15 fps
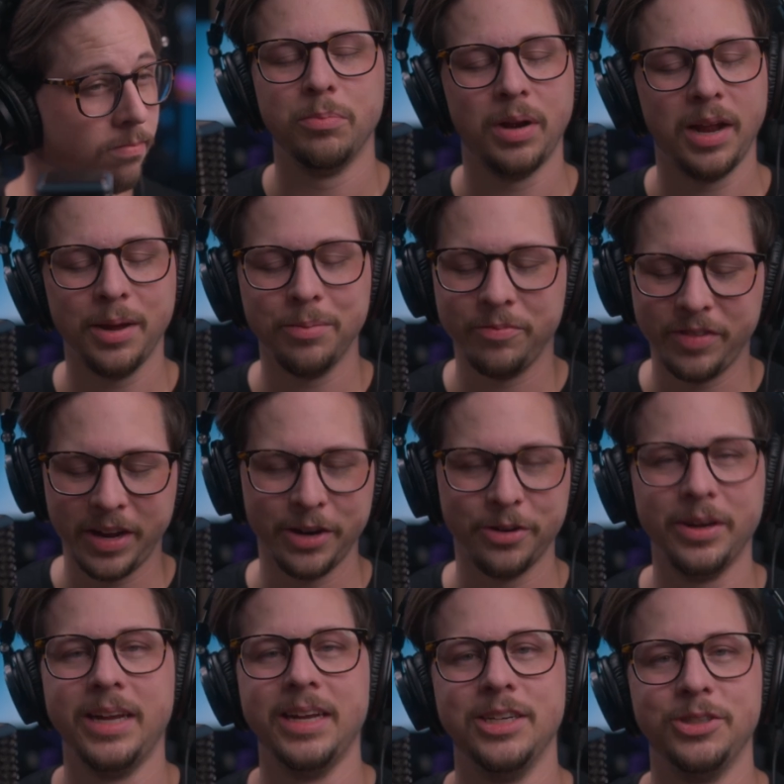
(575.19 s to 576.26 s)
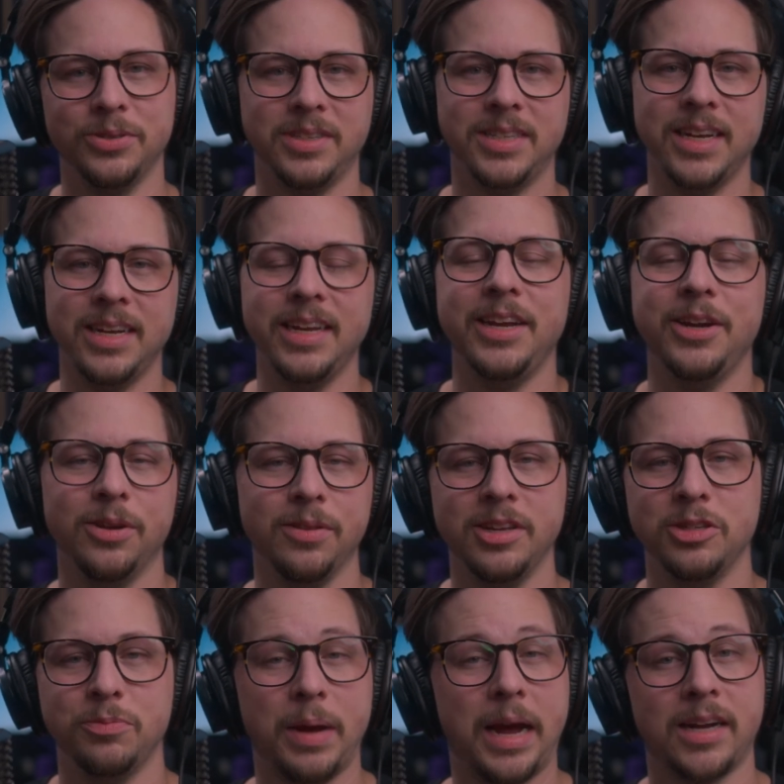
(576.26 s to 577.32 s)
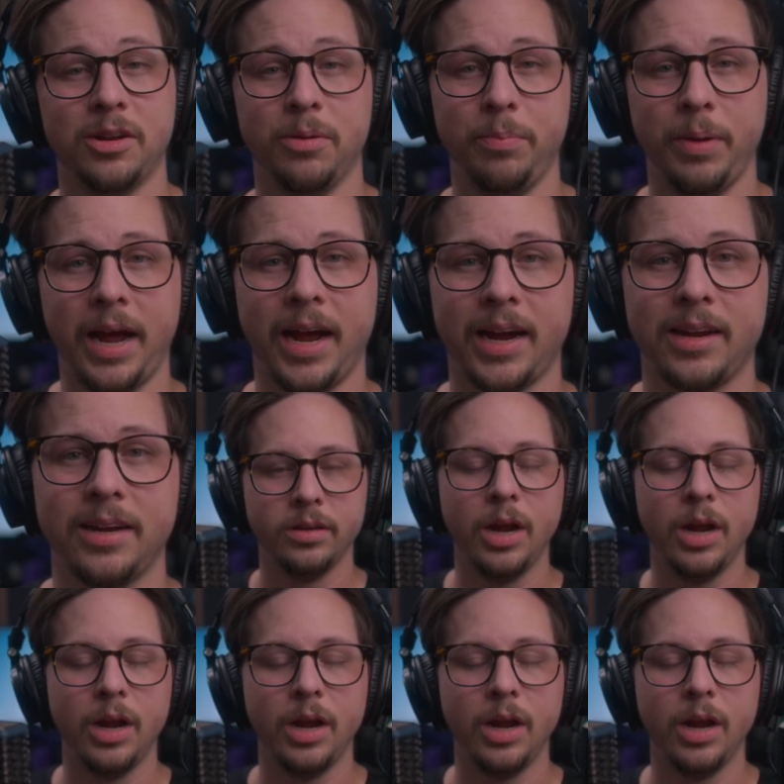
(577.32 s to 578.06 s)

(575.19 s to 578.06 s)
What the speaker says: But I am very interested to hear these back to back.